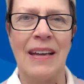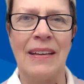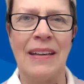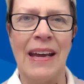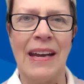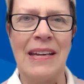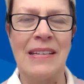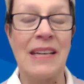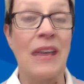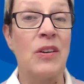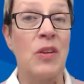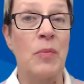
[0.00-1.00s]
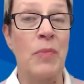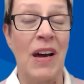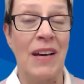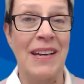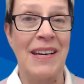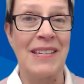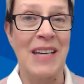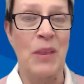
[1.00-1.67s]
ladies and to the podcast